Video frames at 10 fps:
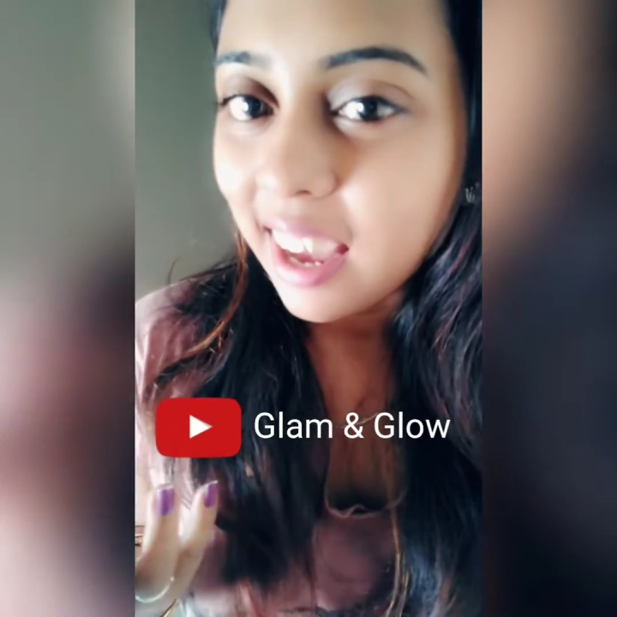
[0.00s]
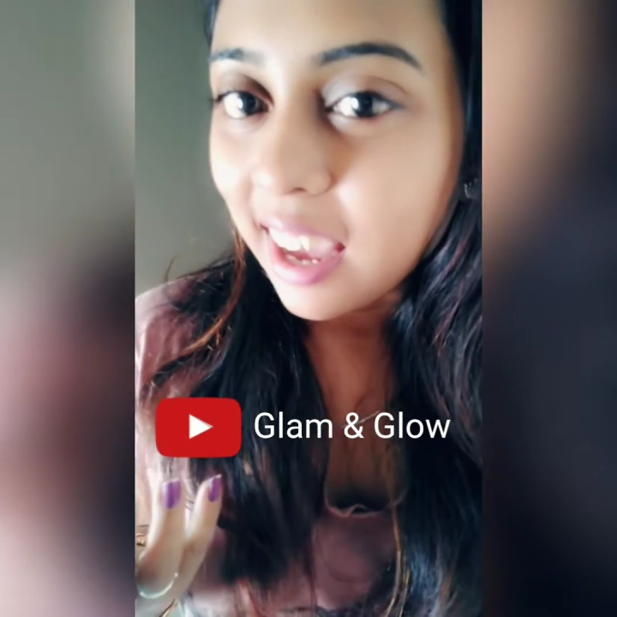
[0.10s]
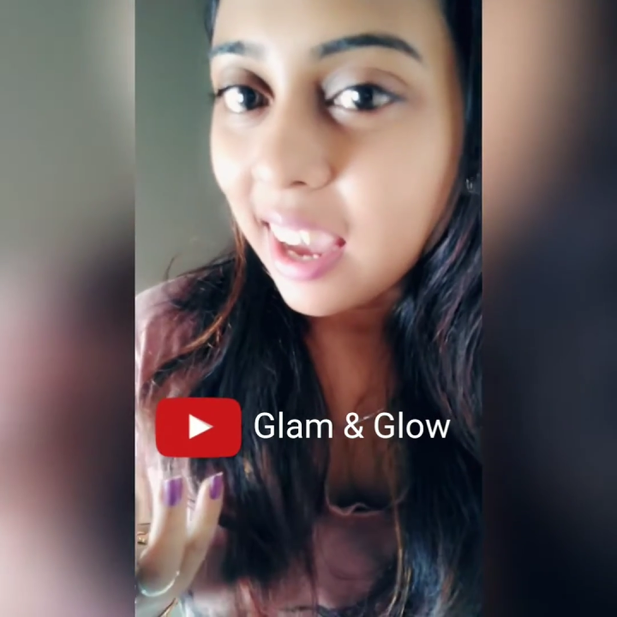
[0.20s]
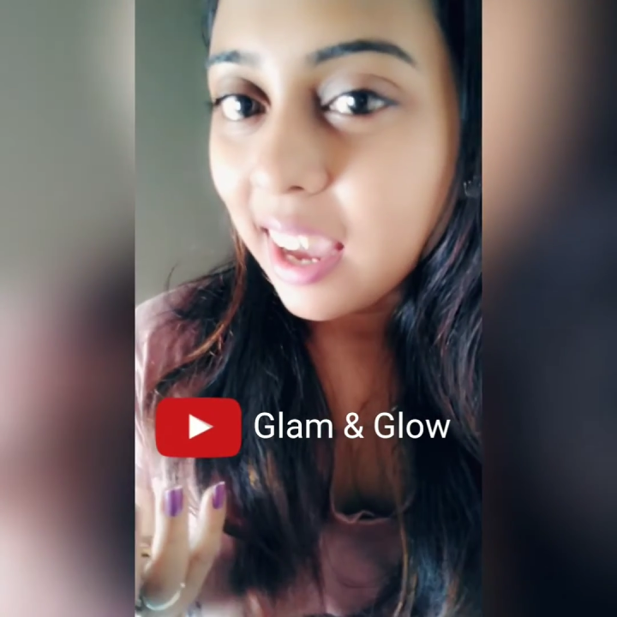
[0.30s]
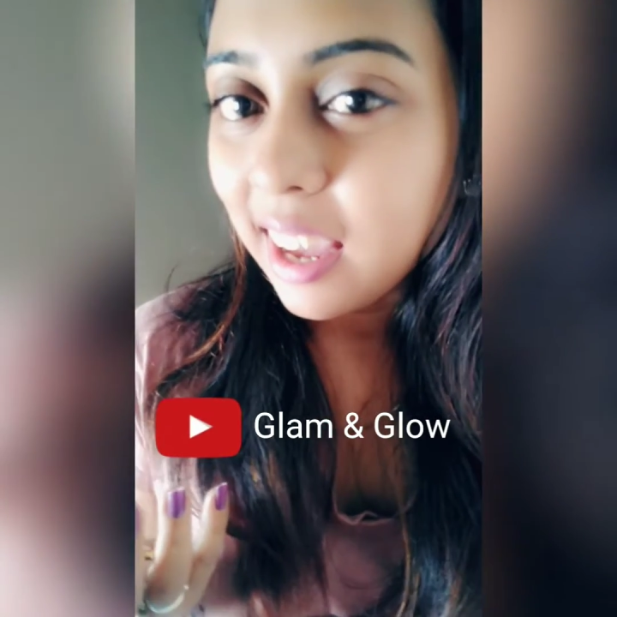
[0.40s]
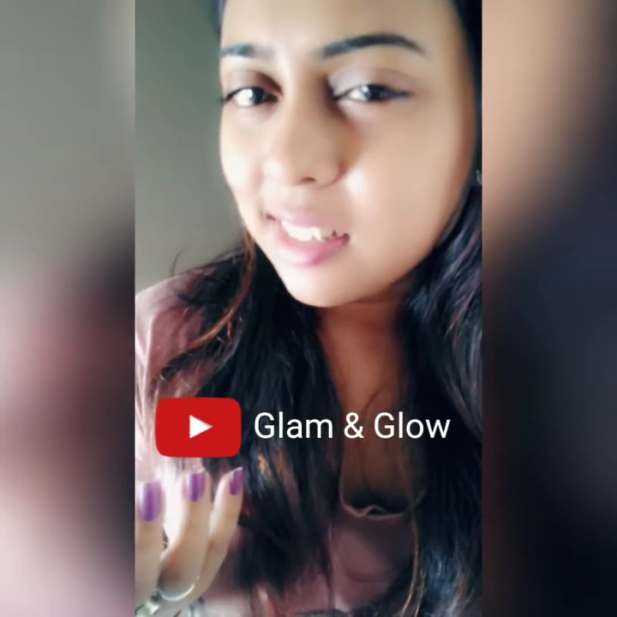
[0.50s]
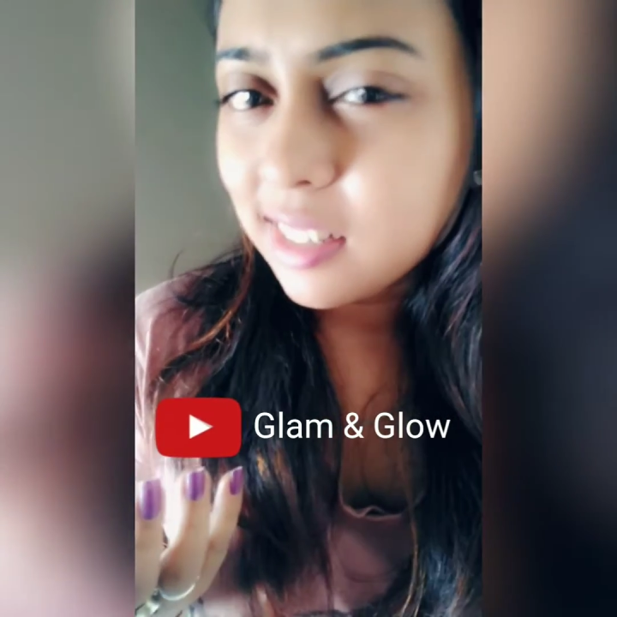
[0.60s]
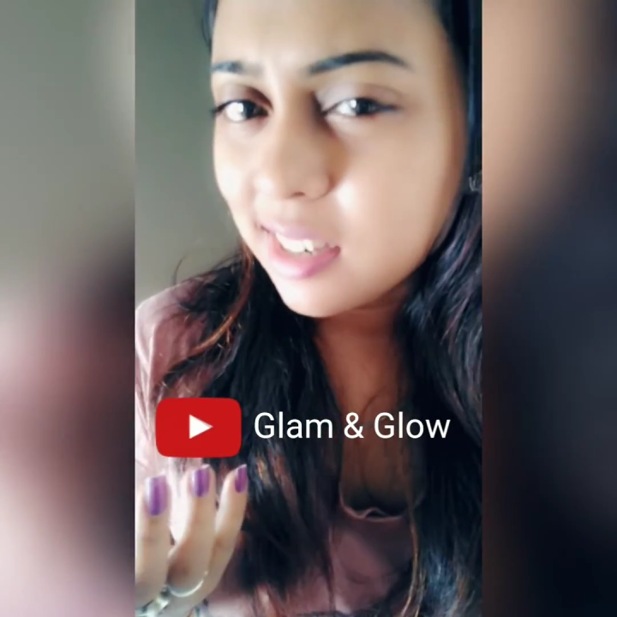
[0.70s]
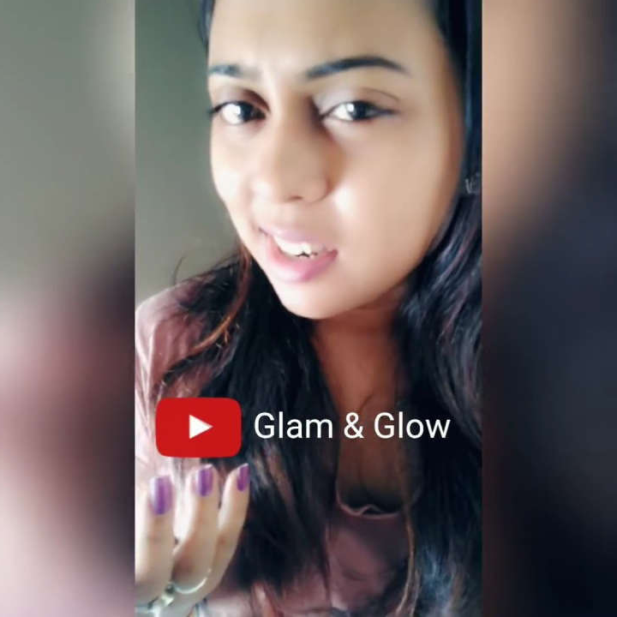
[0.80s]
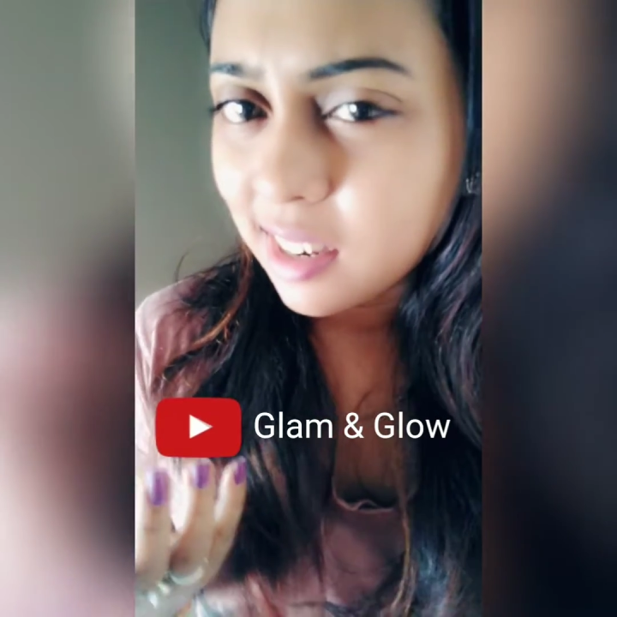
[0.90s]
And
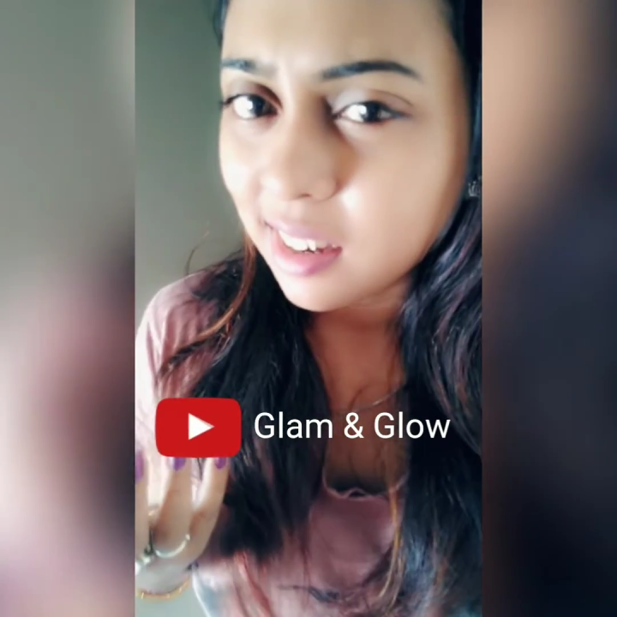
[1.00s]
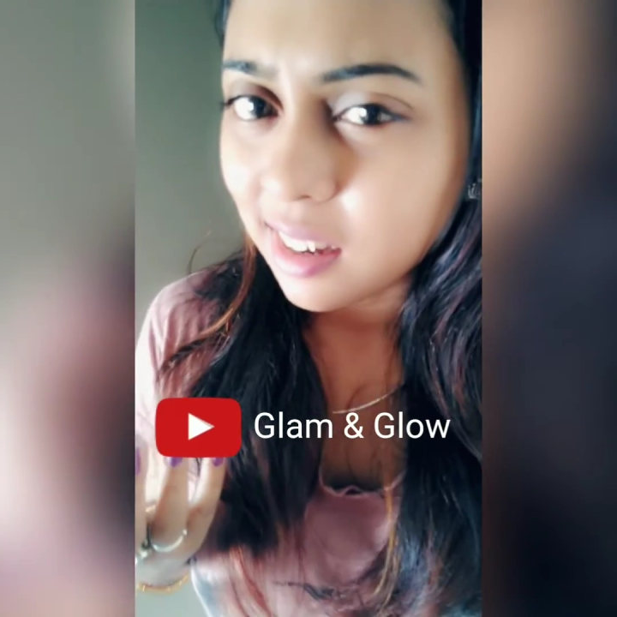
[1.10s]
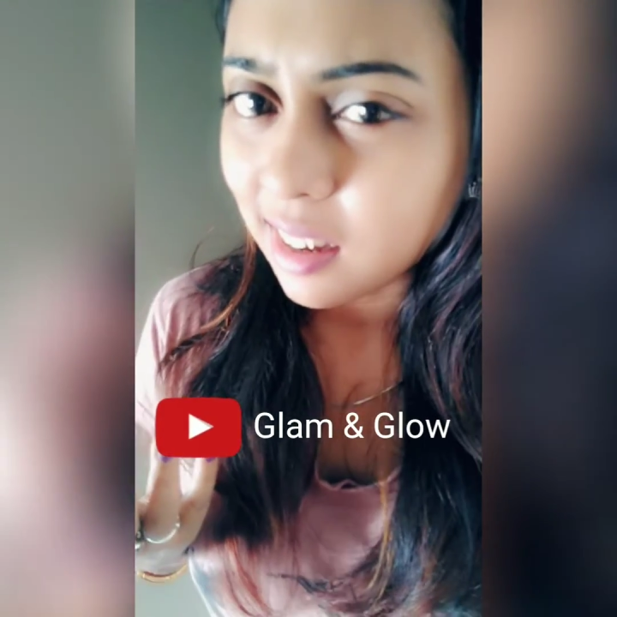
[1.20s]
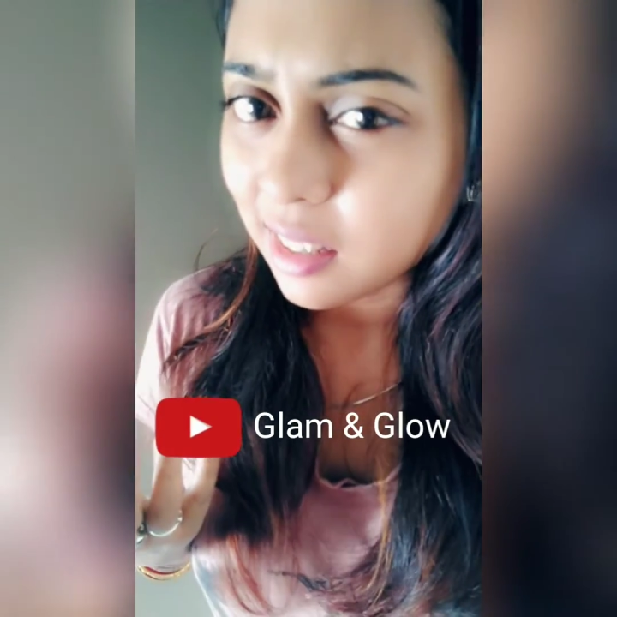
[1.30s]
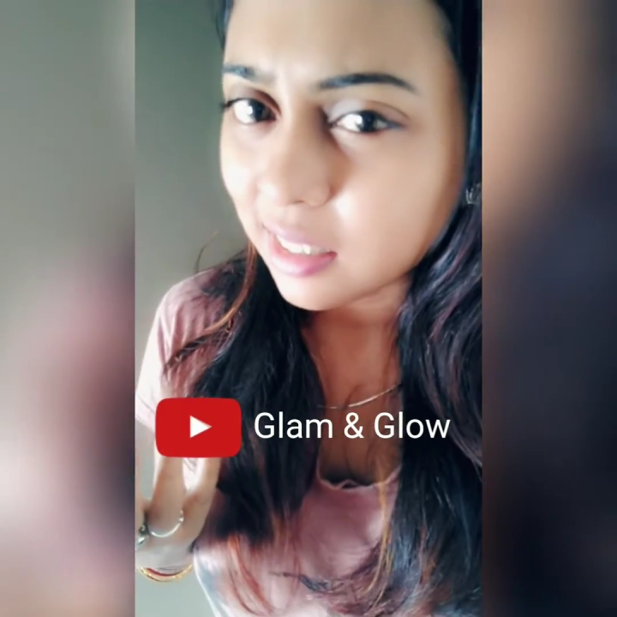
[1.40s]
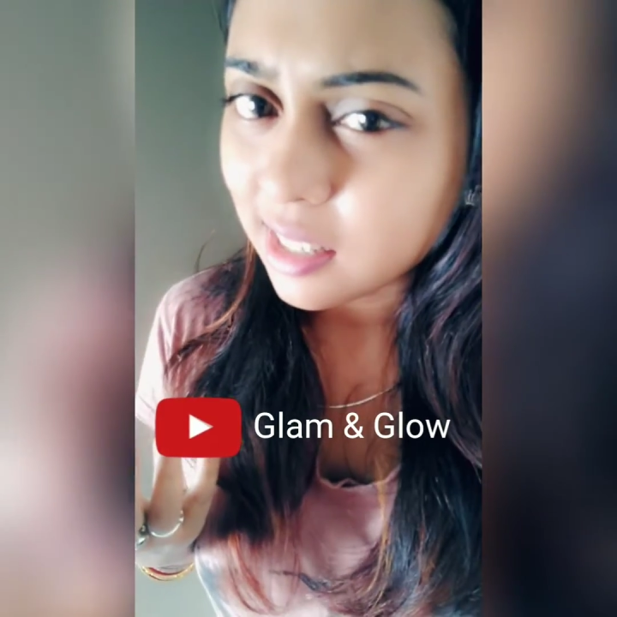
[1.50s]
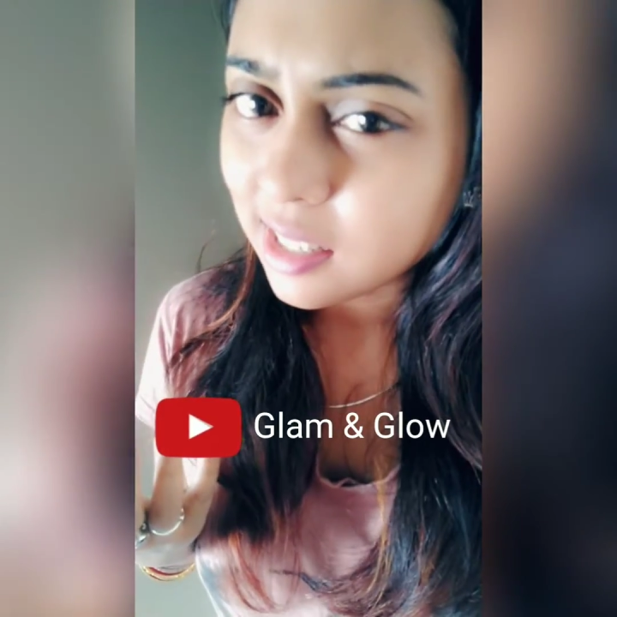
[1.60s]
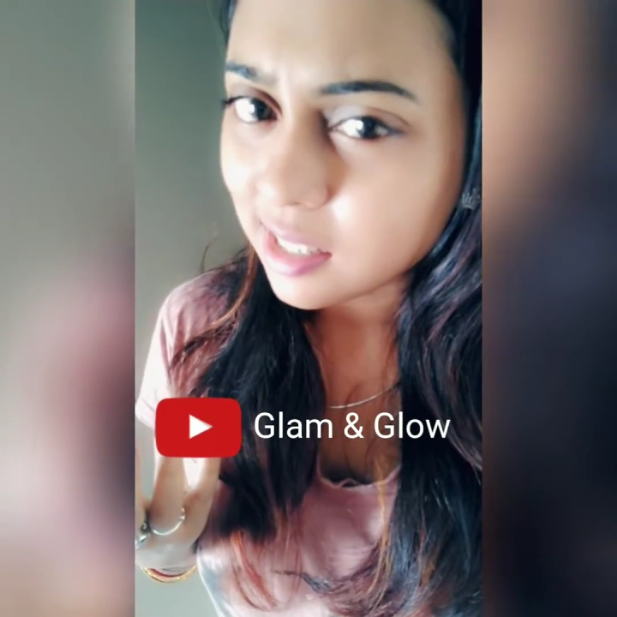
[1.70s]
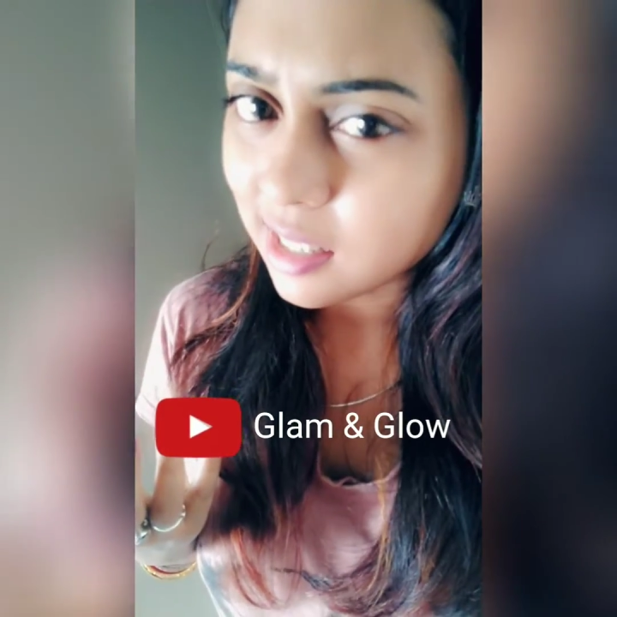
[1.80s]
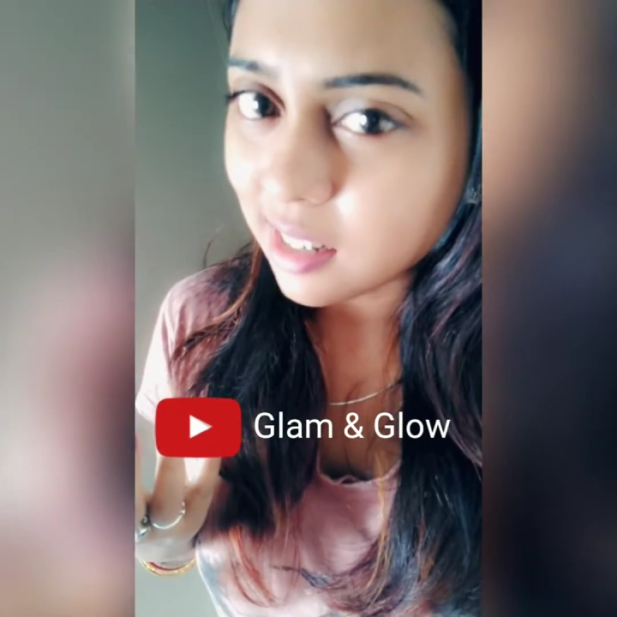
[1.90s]
this is a